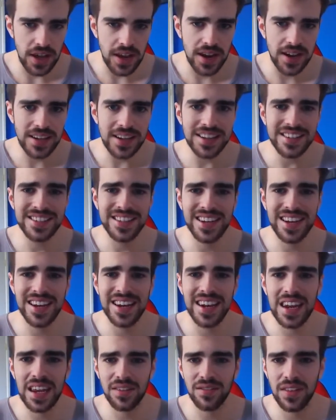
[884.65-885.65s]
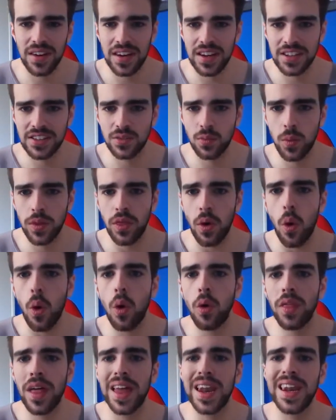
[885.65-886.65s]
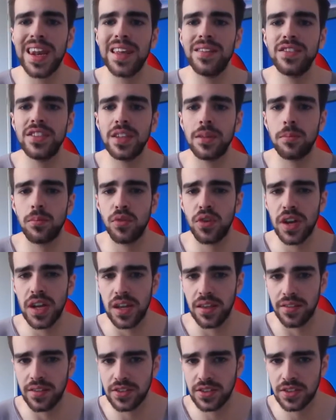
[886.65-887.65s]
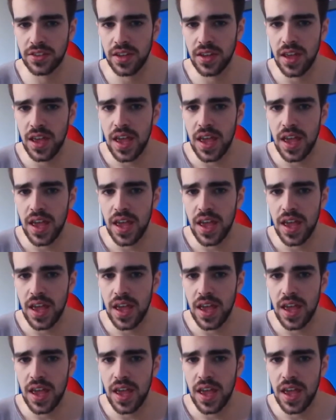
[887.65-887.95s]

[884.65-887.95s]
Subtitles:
and an interconnectedness with all that lives and breathes,